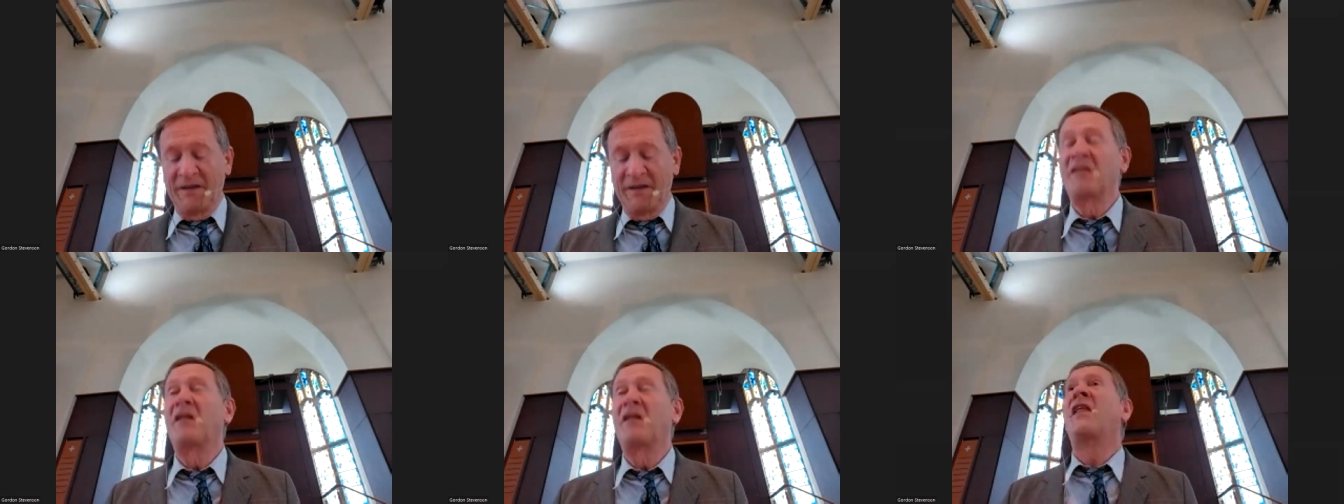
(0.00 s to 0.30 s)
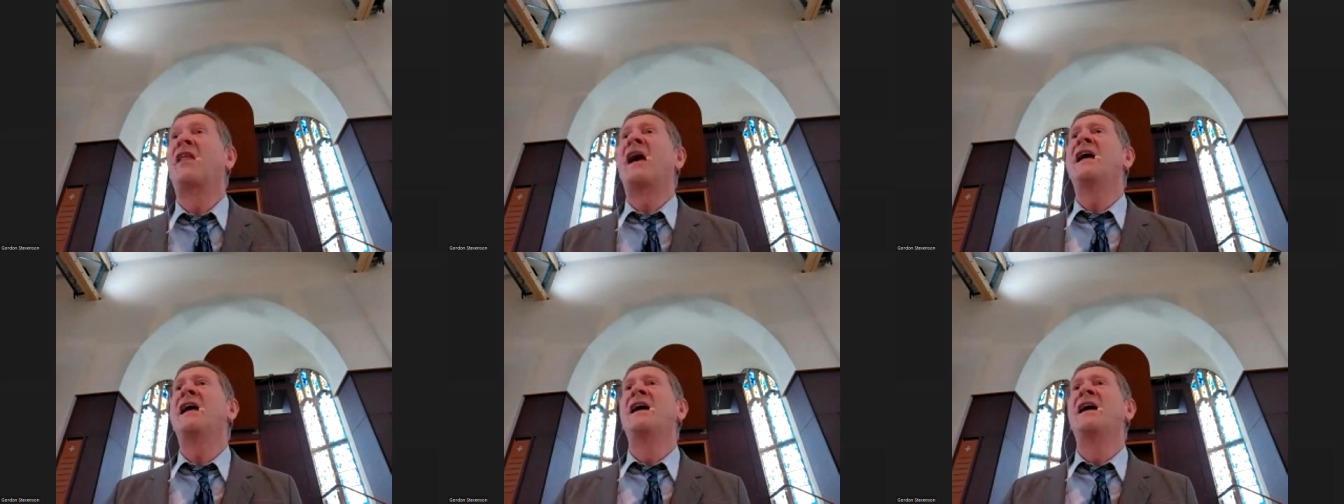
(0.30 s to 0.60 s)
that
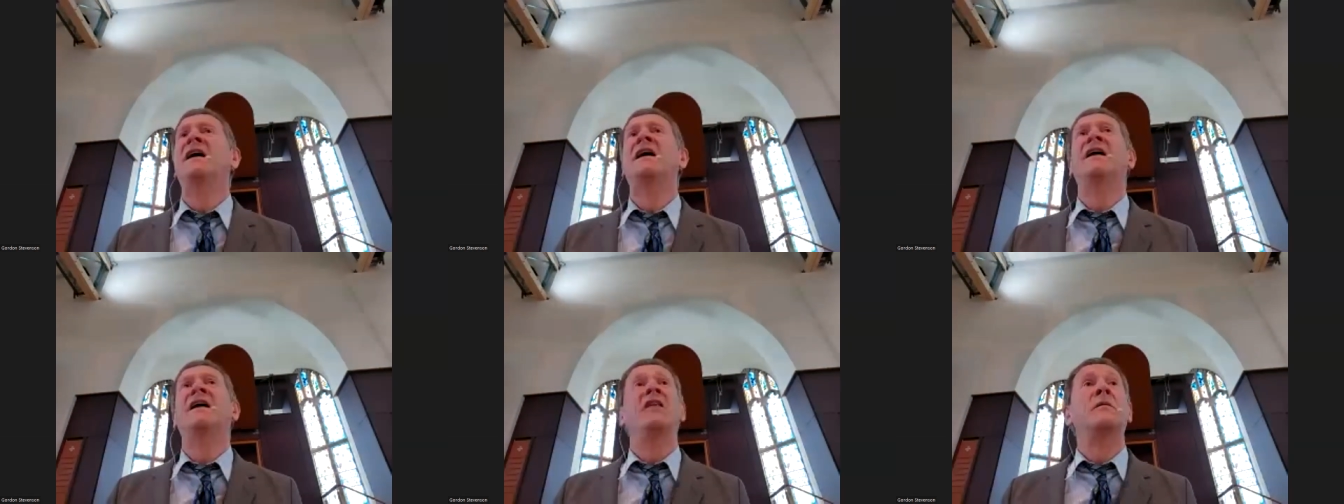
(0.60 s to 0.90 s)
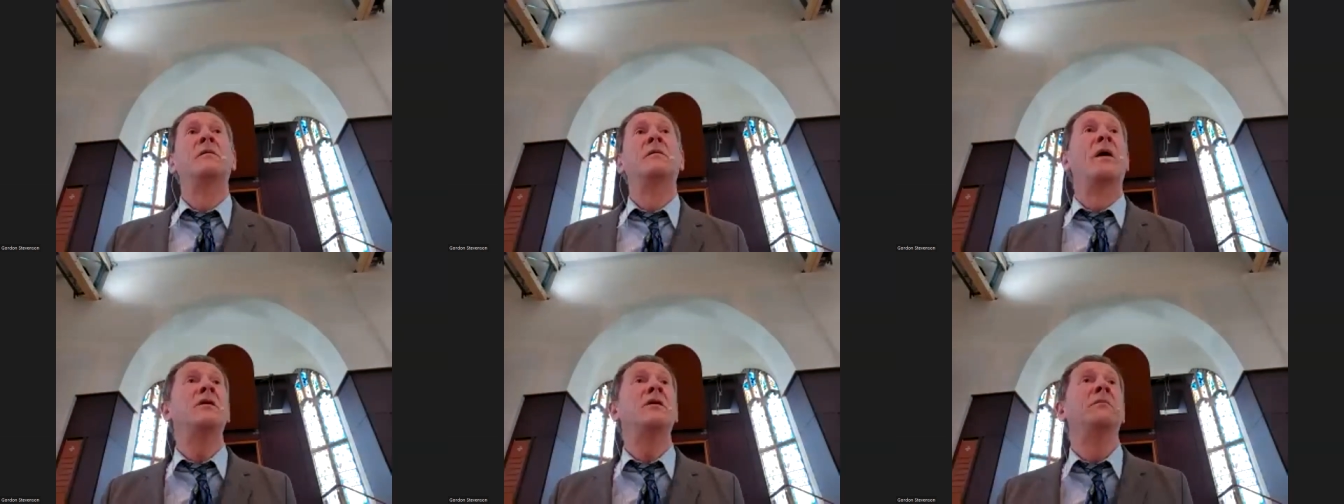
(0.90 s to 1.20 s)
they, at
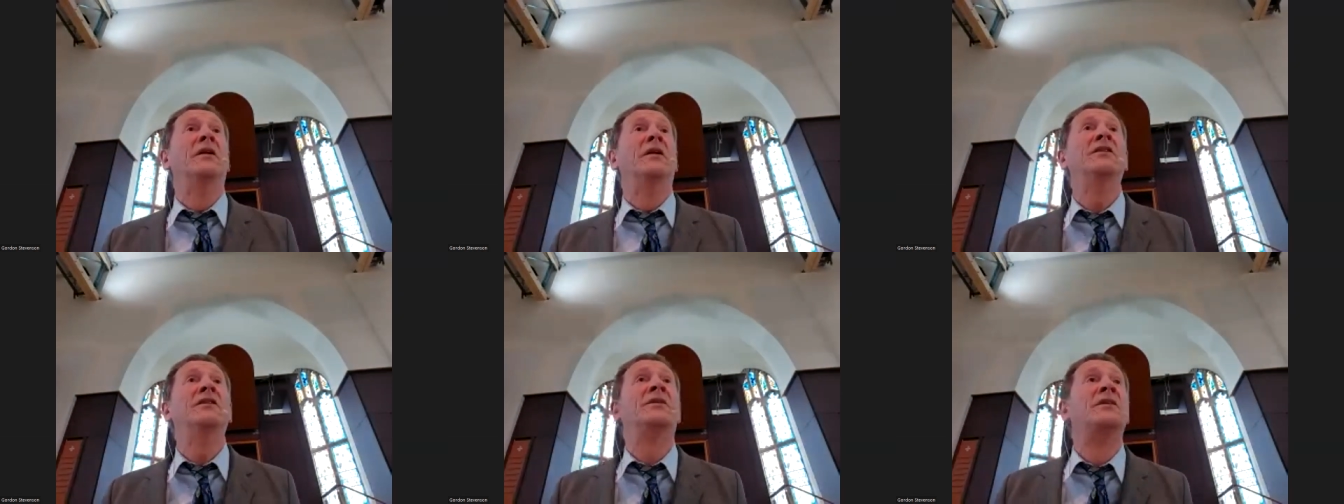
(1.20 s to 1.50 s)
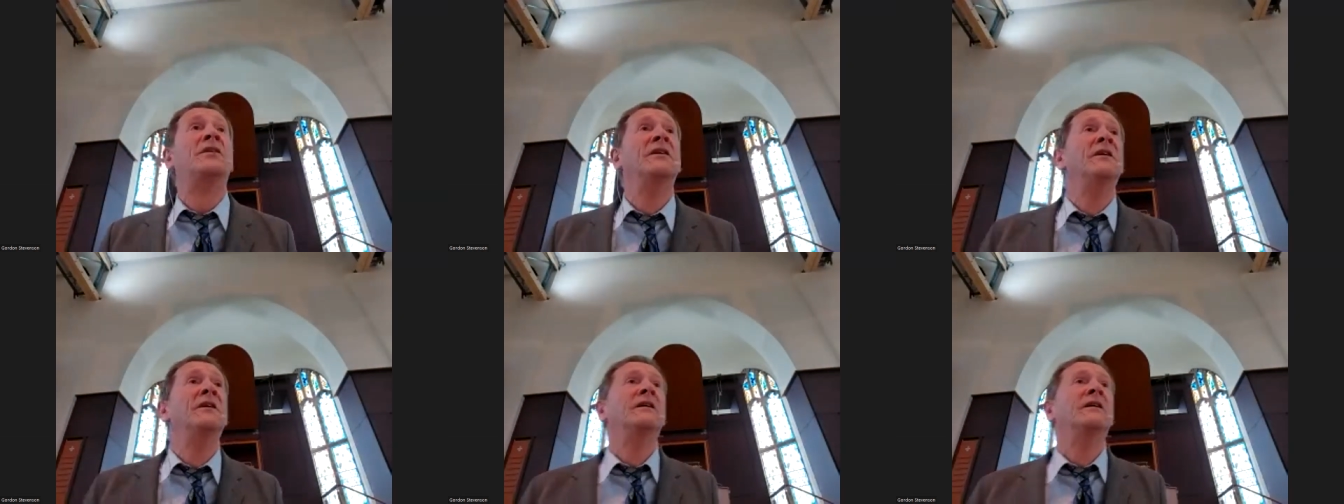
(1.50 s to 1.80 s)
the moment,
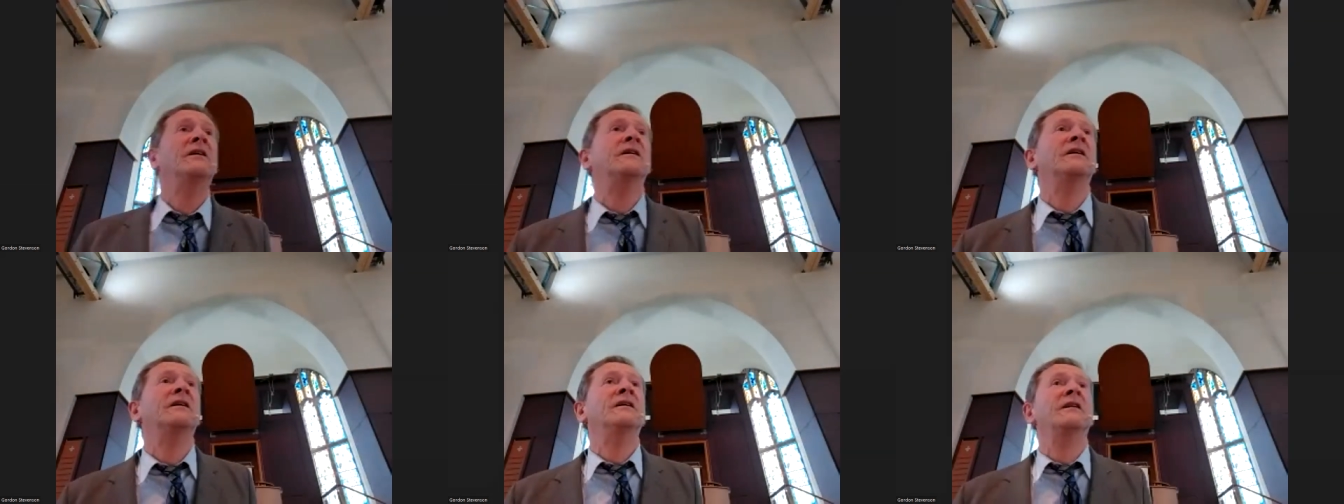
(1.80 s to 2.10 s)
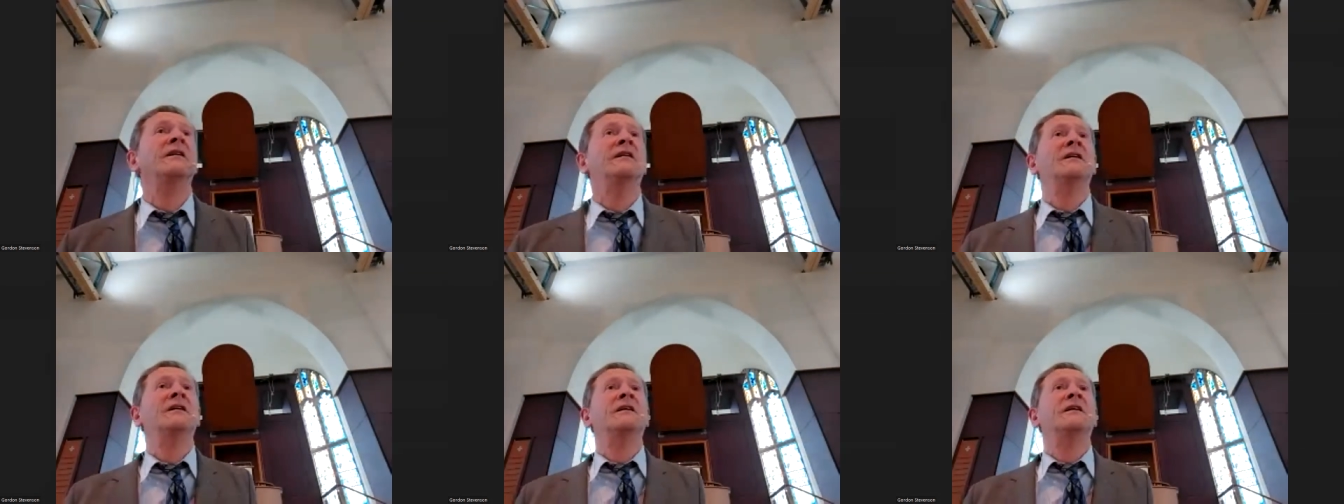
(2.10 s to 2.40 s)

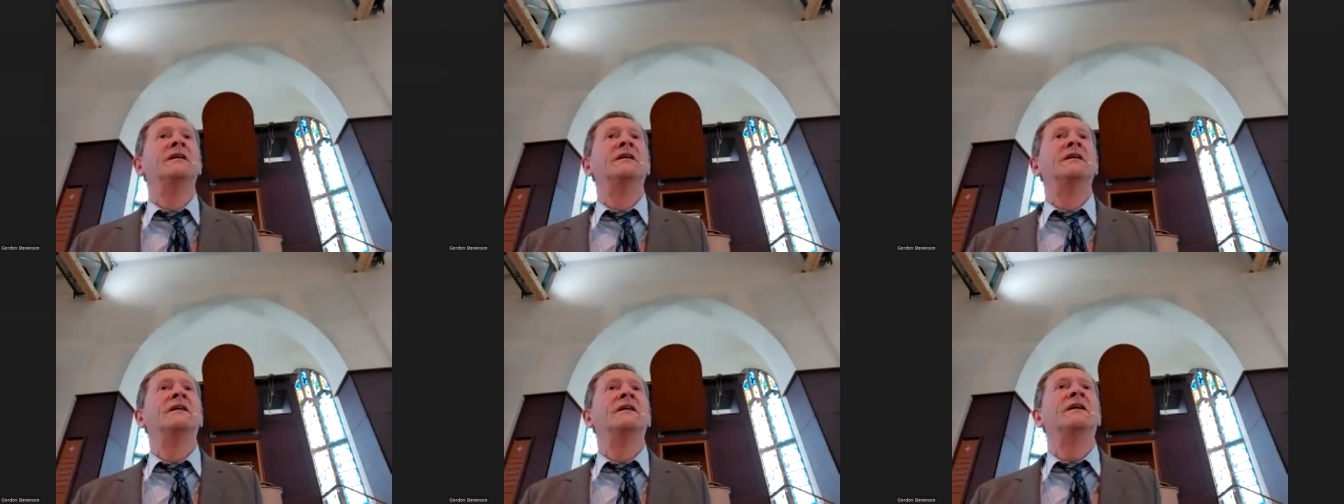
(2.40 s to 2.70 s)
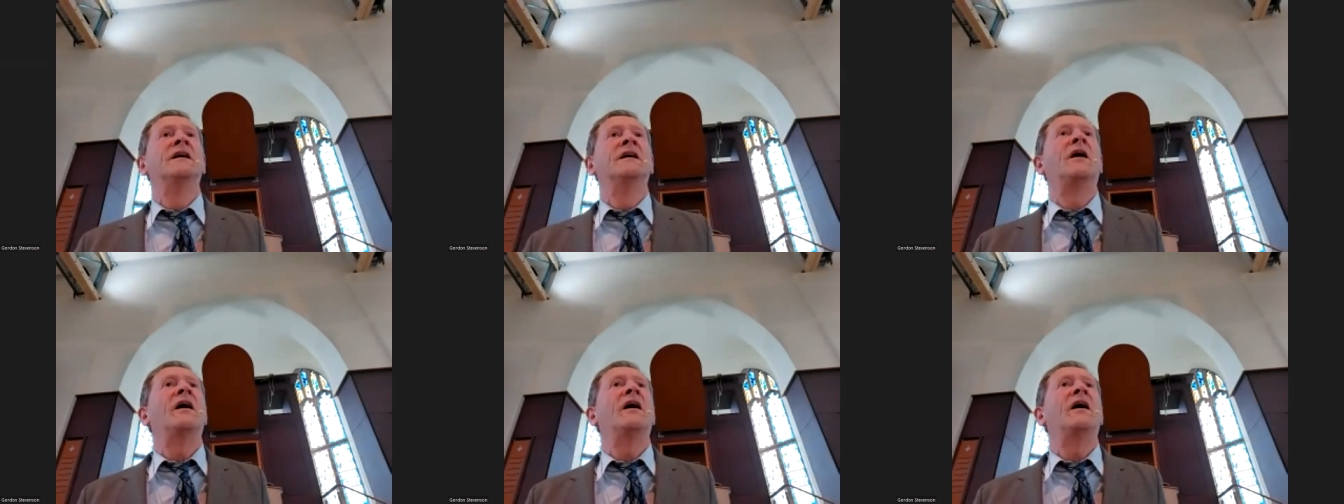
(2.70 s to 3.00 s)

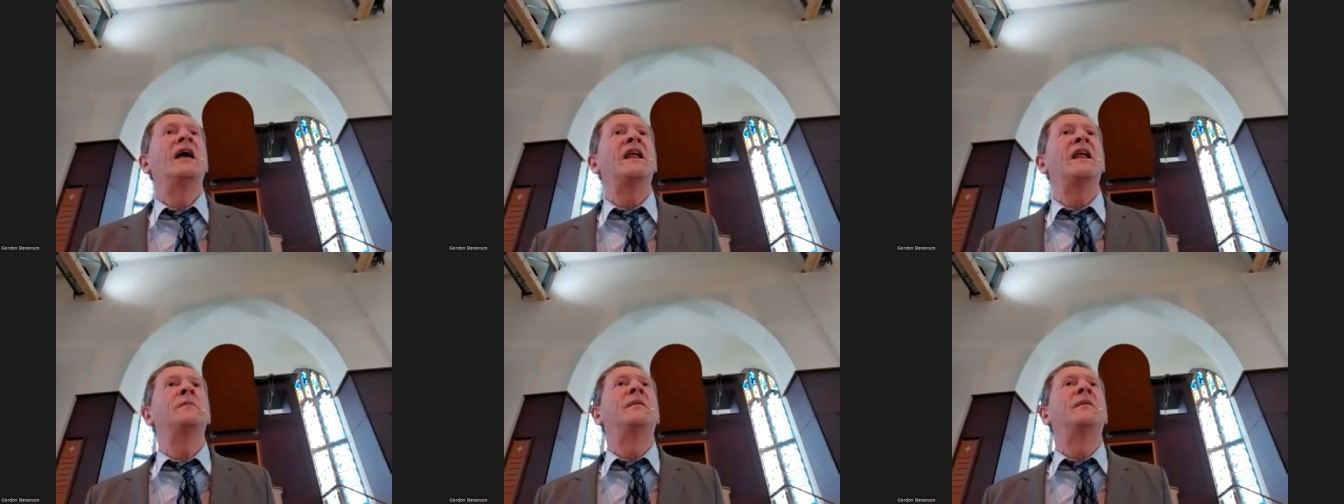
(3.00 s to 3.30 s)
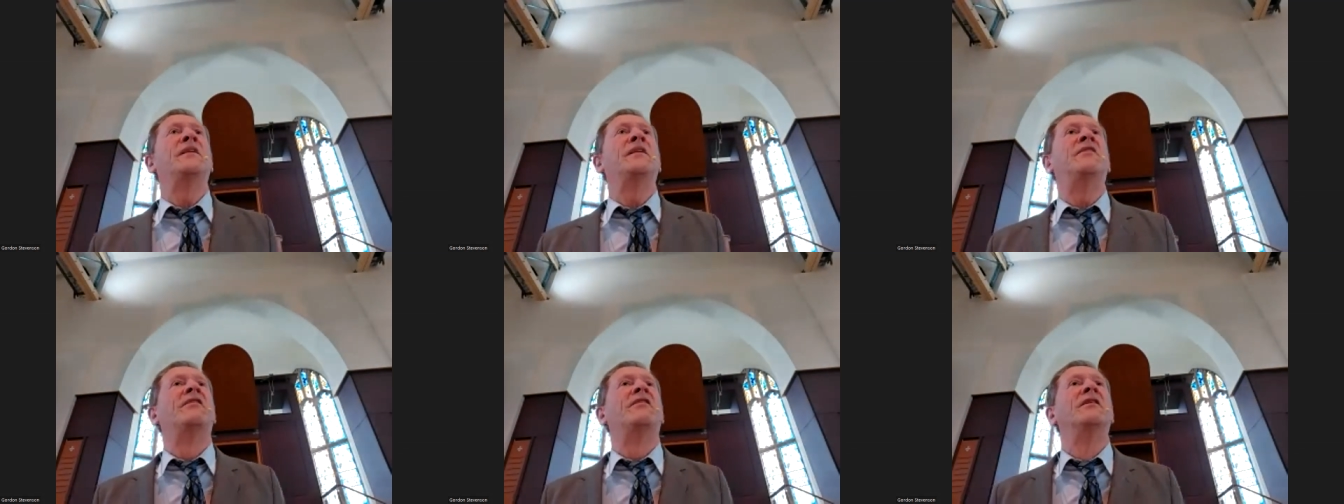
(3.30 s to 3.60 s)
are
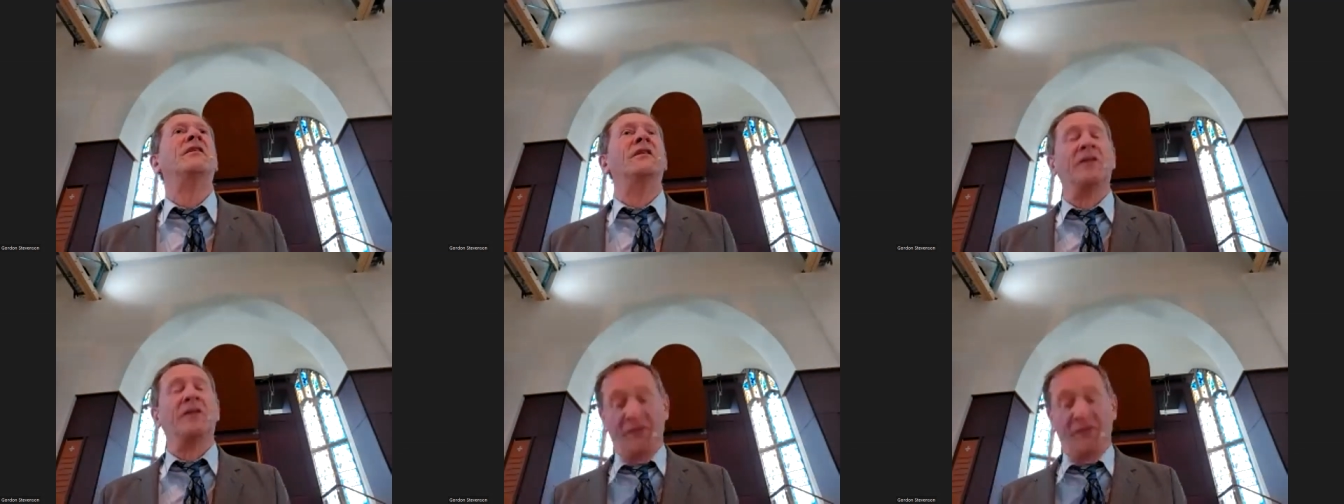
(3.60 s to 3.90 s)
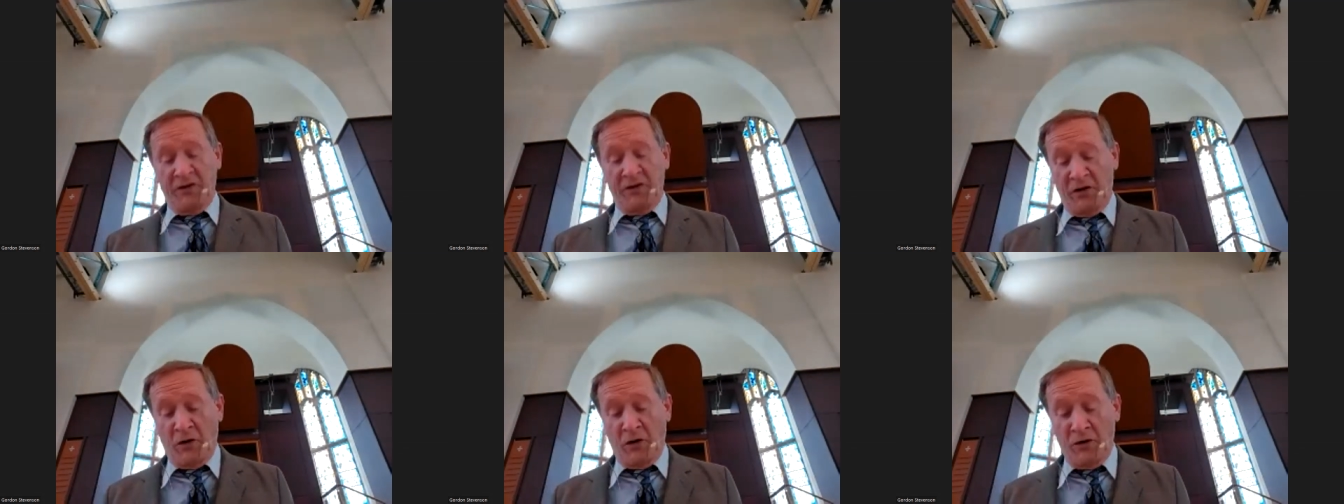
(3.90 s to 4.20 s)
enemies
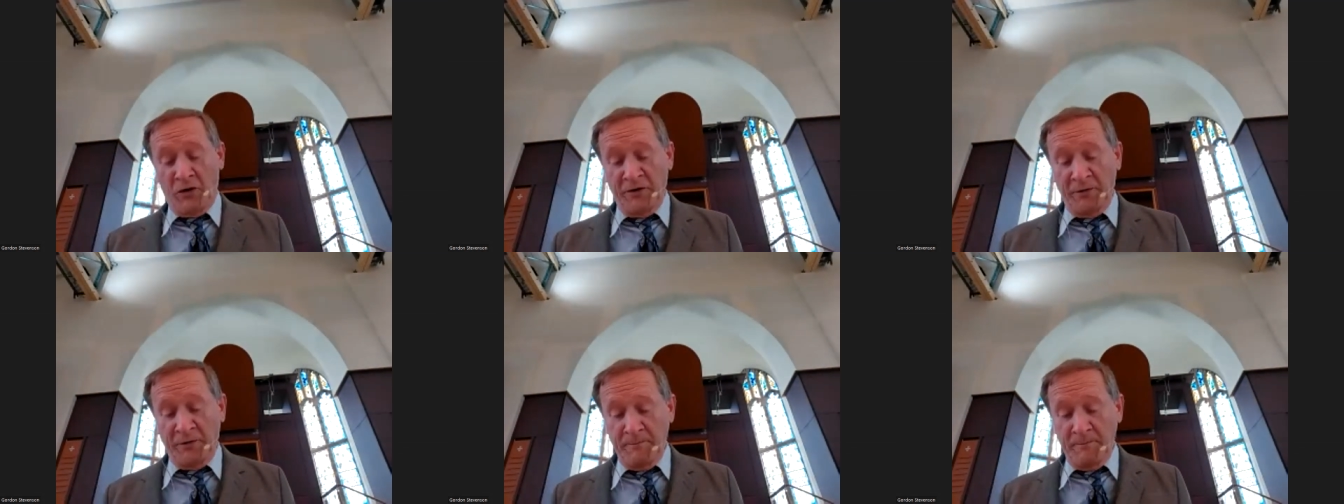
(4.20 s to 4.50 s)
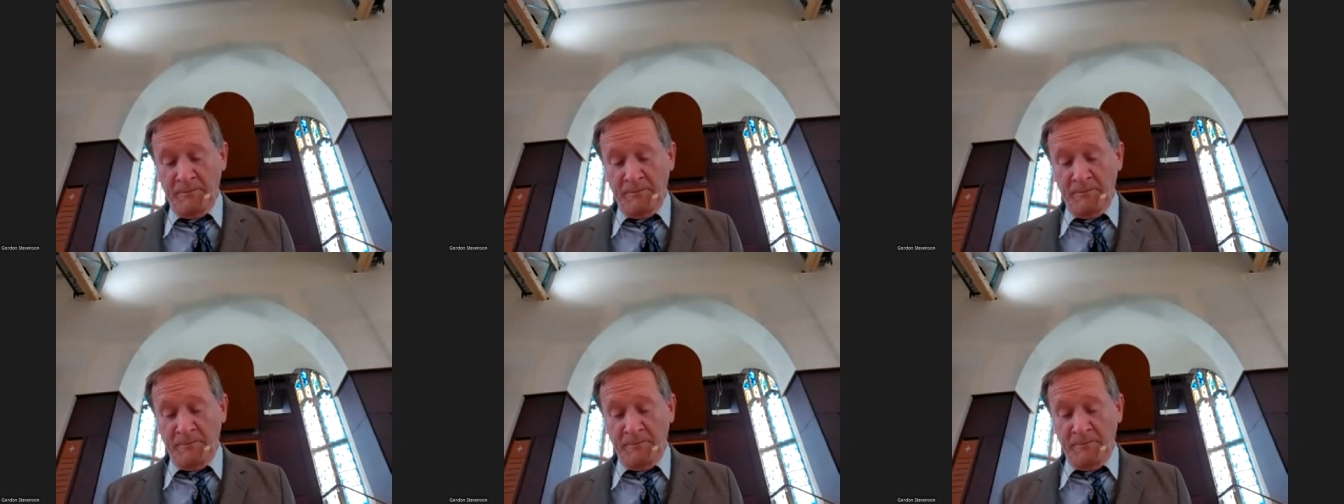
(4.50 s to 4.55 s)
to God.